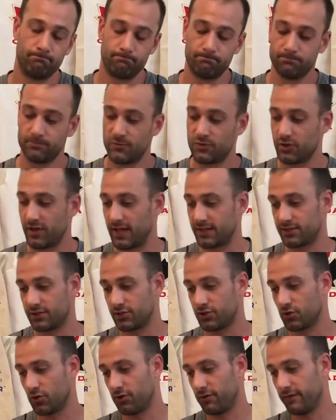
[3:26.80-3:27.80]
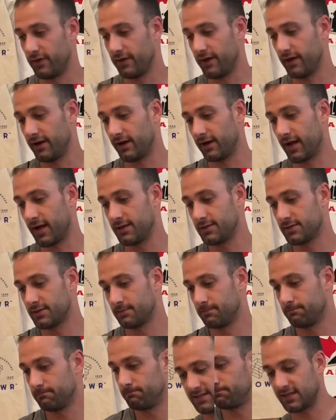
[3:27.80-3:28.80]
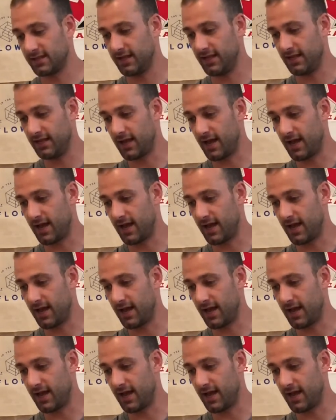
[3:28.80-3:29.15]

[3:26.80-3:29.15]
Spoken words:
So that's the short of it there, guys. Basically,